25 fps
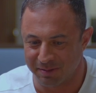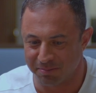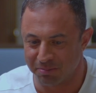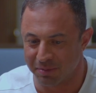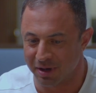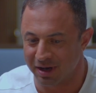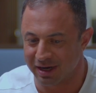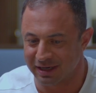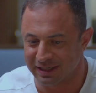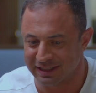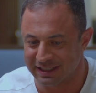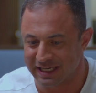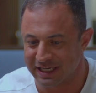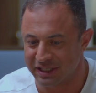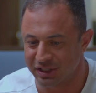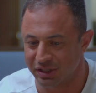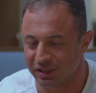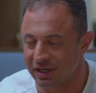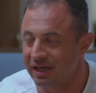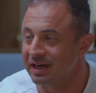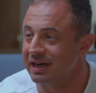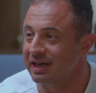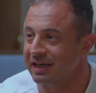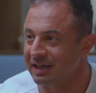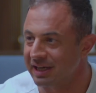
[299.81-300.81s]

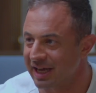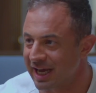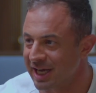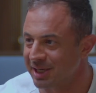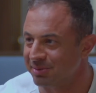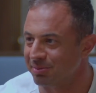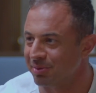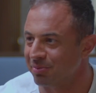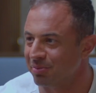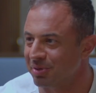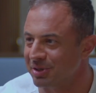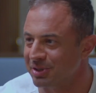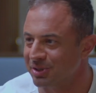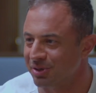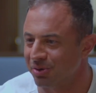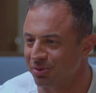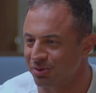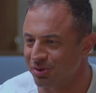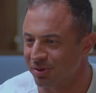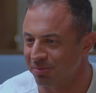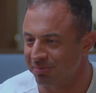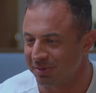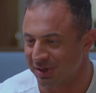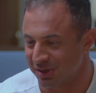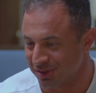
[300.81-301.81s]
monetization and engagement with
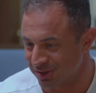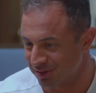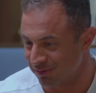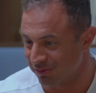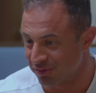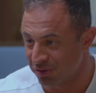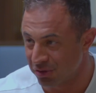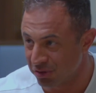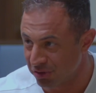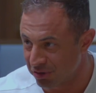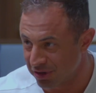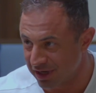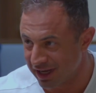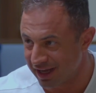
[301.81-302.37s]
social, because if you're